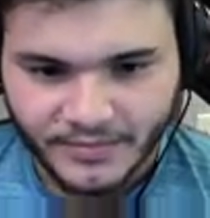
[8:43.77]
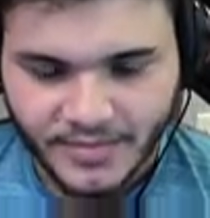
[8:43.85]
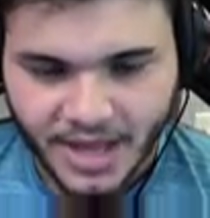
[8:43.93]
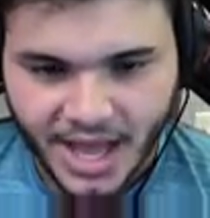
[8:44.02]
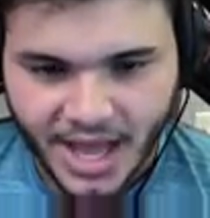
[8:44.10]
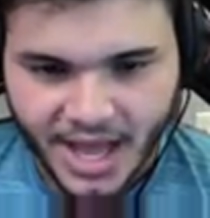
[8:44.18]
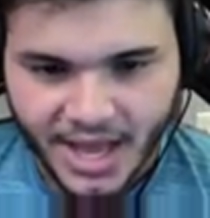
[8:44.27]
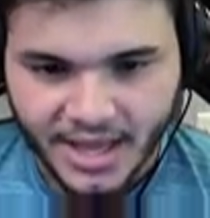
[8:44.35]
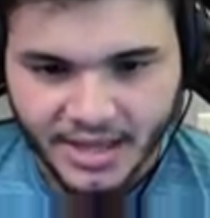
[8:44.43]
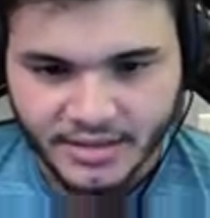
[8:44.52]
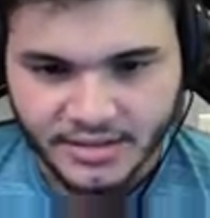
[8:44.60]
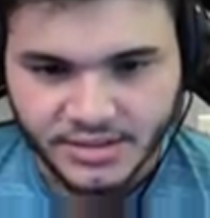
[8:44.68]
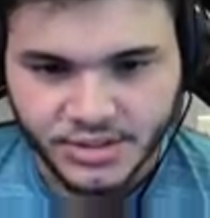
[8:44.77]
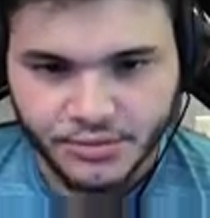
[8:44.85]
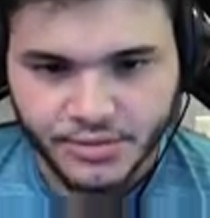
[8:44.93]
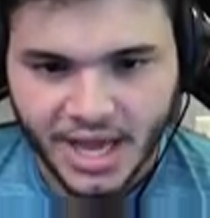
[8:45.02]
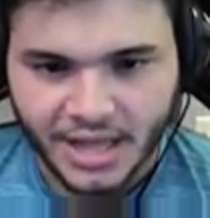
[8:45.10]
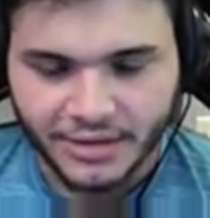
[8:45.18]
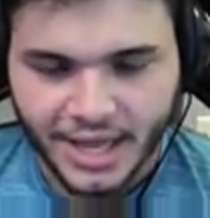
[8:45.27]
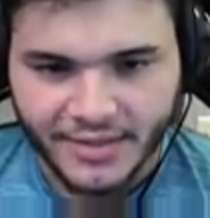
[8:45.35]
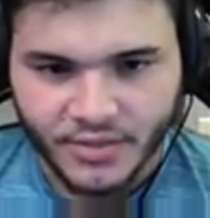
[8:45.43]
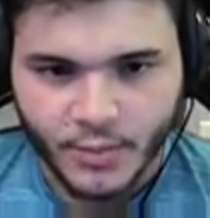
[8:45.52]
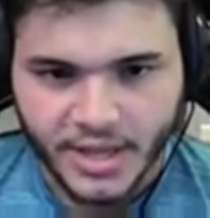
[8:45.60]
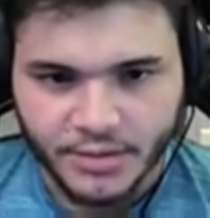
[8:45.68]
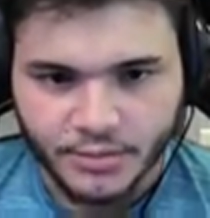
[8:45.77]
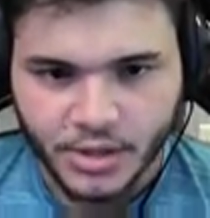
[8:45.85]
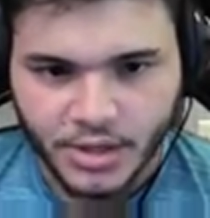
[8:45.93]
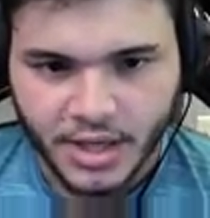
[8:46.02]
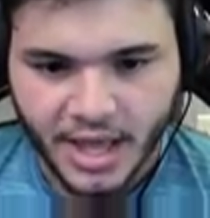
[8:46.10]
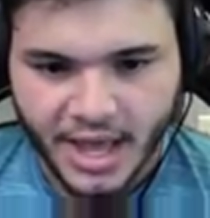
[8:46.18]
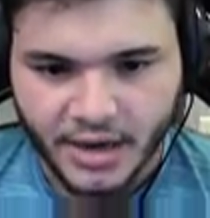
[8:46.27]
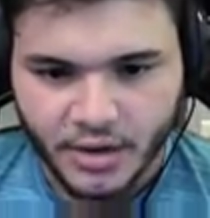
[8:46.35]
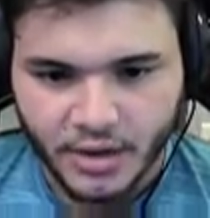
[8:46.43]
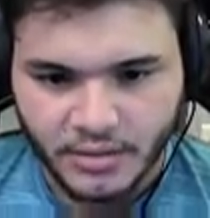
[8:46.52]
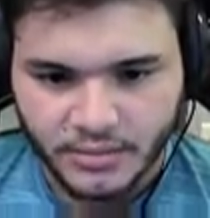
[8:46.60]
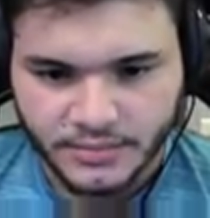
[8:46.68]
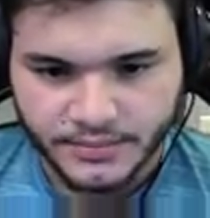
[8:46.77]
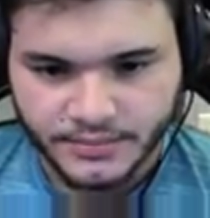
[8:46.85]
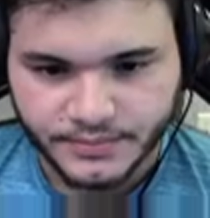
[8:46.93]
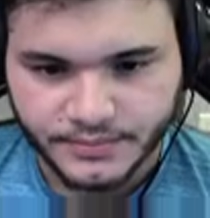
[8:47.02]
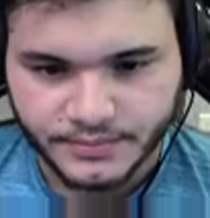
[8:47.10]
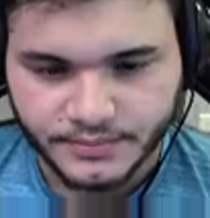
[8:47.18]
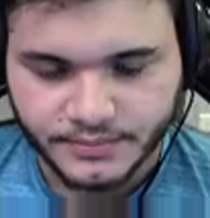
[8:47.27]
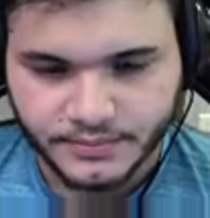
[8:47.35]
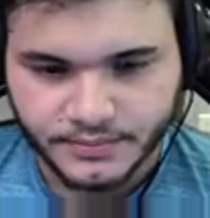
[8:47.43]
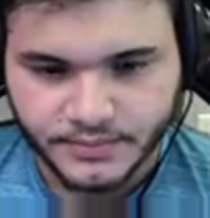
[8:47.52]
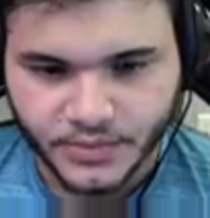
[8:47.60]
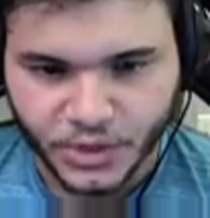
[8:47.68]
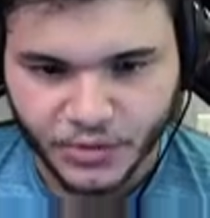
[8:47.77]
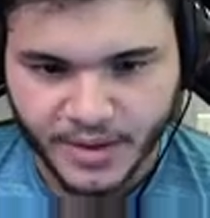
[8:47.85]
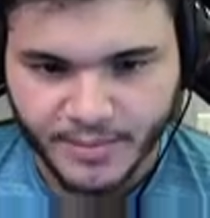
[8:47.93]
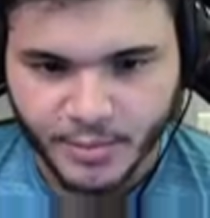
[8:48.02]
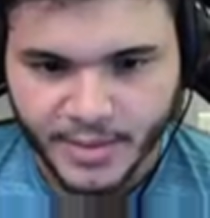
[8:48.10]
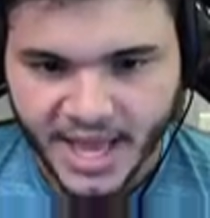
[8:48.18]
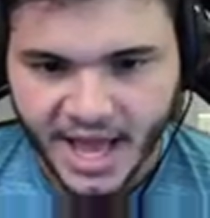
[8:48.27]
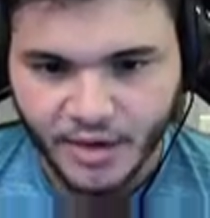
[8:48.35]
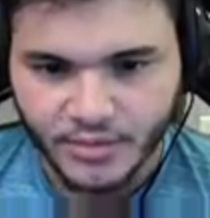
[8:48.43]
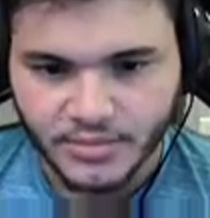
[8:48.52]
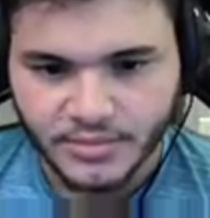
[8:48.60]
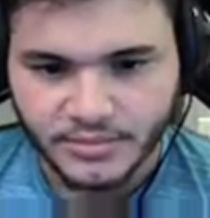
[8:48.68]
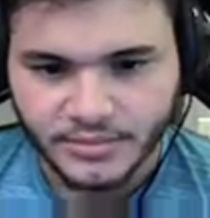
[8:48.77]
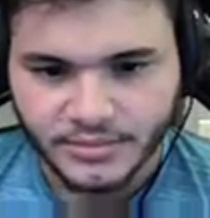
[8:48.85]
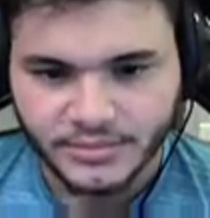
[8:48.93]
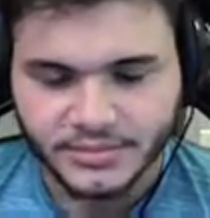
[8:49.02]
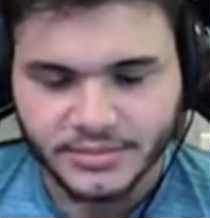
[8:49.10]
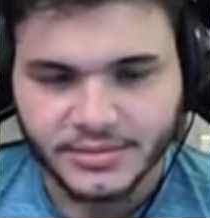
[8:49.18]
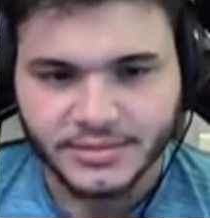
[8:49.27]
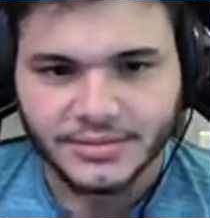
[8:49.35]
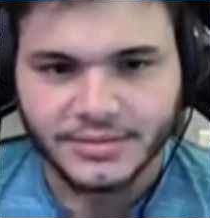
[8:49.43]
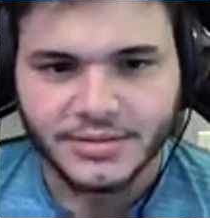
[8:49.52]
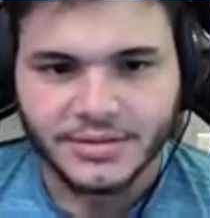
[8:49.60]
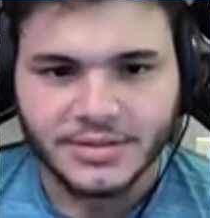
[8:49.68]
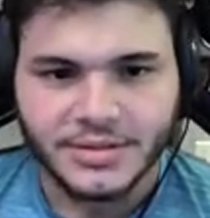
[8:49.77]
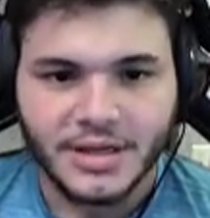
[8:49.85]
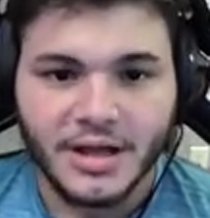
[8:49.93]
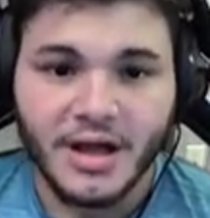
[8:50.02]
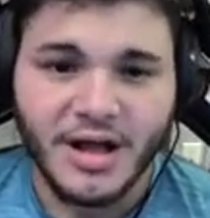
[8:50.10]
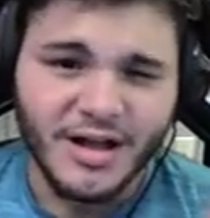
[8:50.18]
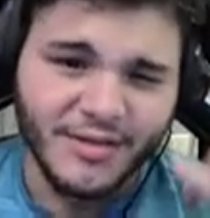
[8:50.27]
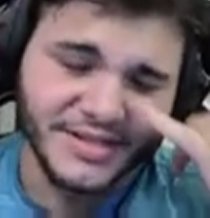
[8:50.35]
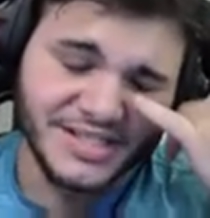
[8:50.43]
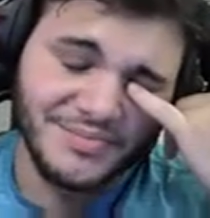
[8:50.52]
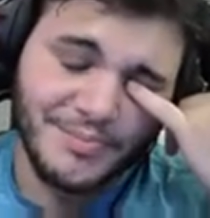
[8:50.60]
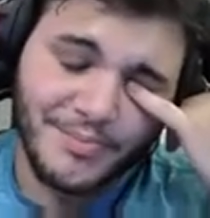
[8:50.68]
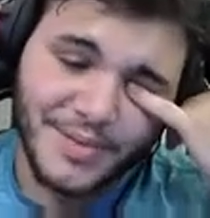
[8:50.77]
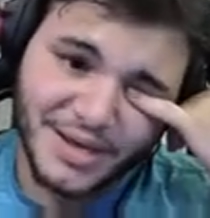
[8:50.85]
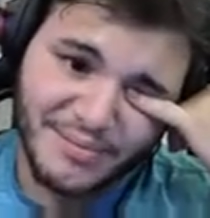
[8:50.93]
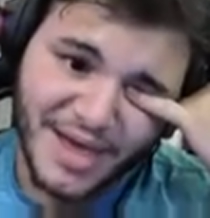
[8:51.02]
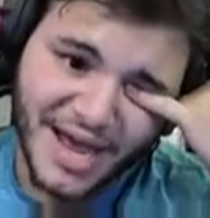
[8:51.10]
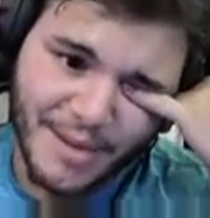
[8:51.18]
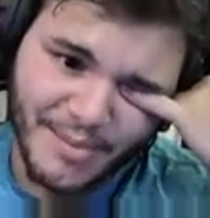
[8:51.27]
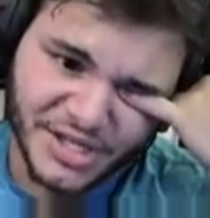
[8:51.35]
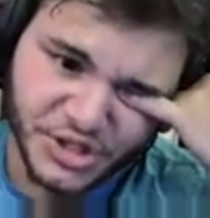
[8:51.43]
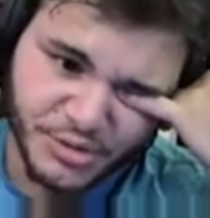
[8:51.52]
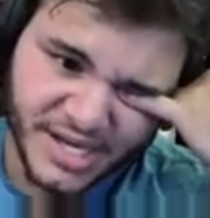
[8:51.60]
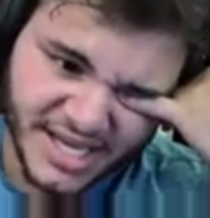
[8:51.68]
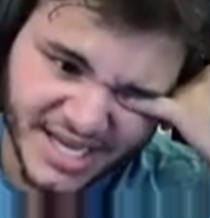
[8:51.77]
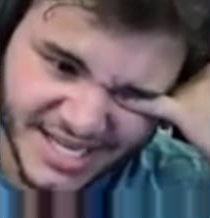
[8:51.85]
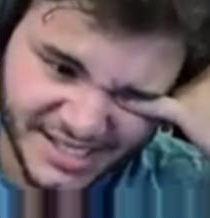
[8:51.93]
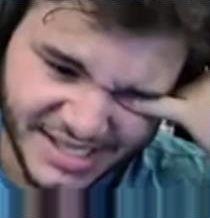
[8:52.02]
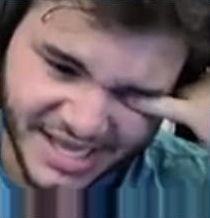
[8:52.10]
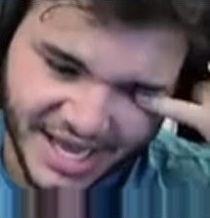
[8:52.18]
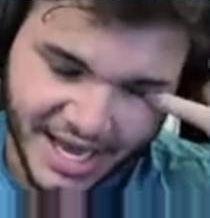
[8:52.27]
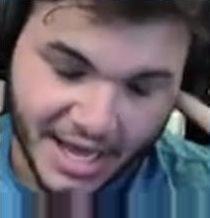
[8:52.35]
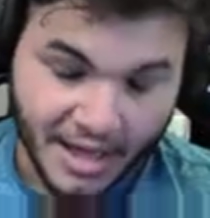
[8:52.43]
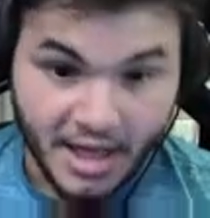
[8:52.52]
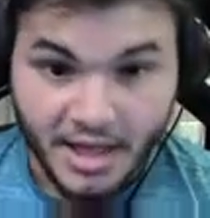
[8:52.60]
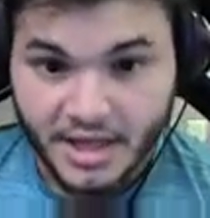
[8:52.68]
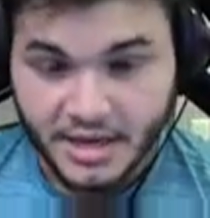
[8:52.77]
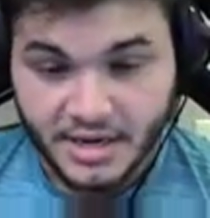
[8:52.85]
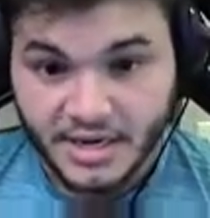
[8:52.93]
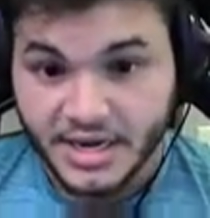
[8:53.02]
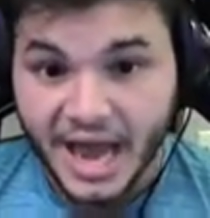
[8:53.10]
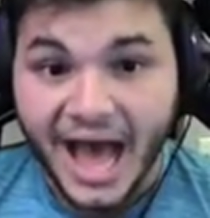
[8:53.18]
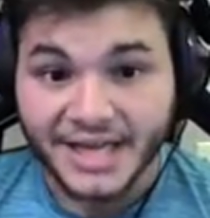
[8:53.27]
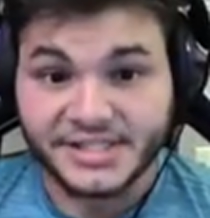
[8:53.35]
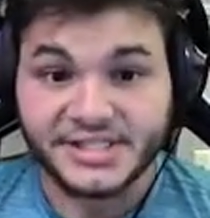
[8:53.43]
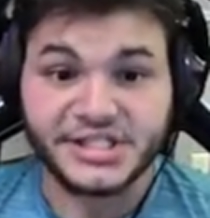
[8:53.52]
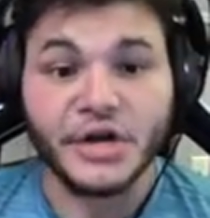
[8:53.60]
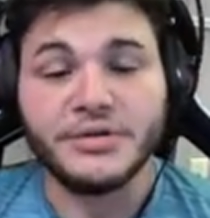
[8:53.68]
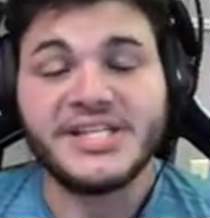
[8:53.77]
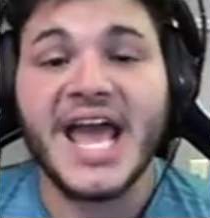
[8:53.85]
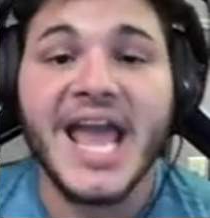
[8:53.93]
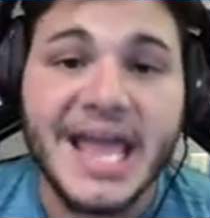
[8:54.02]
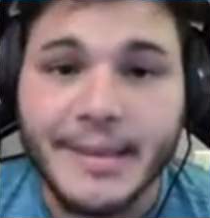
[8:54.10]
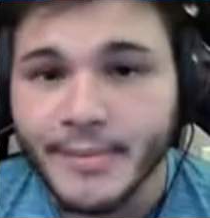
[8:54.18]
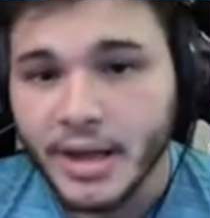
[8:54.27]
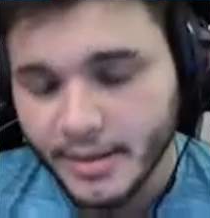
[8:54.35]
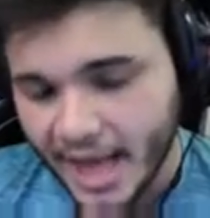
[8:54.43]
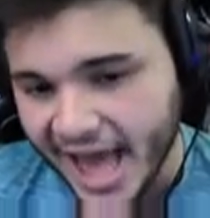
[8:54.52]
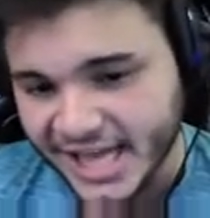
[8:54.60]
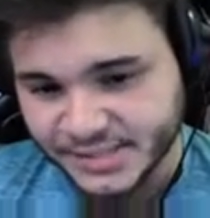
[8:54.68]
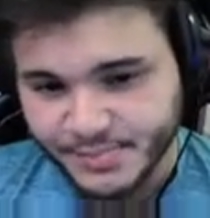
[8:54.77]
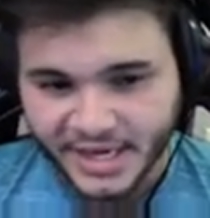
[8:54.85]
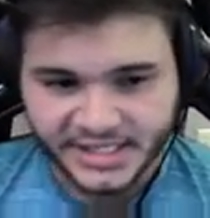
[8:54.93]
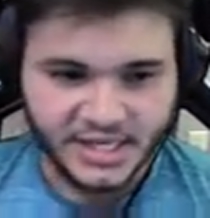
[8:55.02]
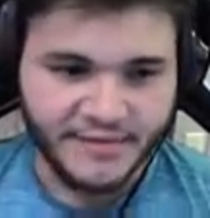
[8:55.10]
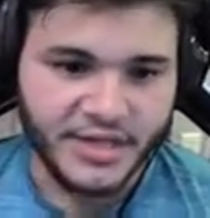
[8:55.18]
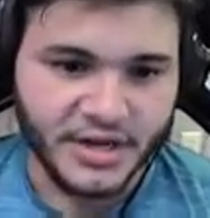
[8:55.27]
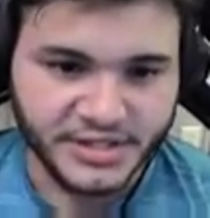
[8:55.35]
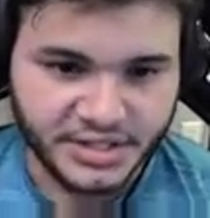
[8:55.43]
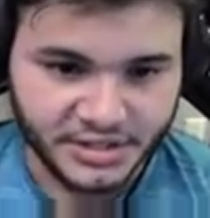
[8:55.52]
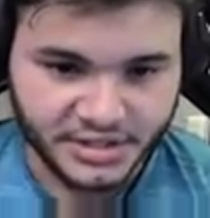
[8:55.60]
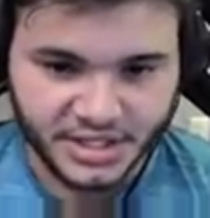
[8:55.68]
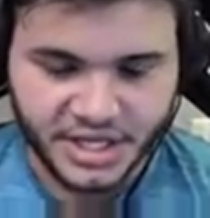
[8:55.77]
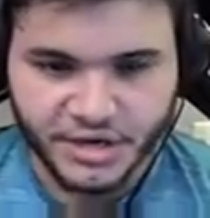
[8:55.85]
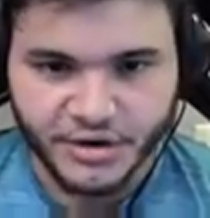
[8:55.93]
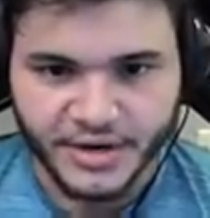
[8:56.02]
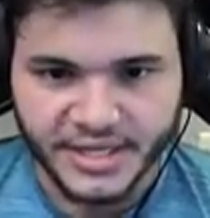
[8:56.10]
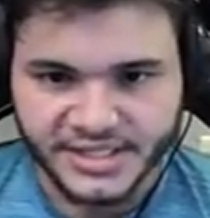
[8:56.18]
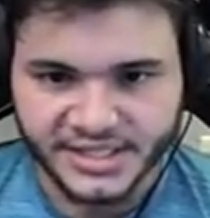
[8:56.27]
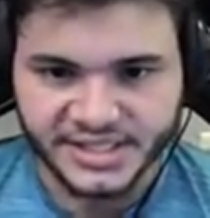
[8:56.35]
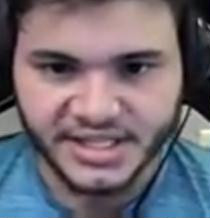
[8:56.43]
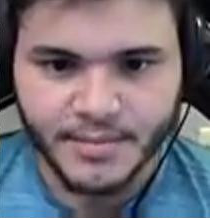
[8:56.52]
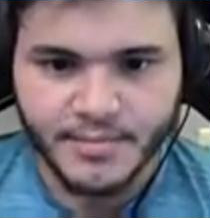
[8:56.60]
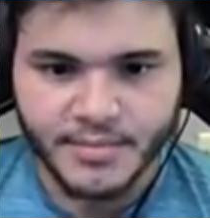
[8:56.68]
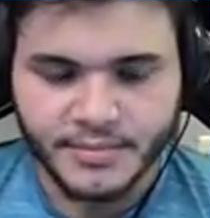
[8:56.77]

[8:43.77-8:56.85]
I do not like the way you look at all. You're creeping me out. Oh, this big man. I bet you he is the not so tame aspect of their security system.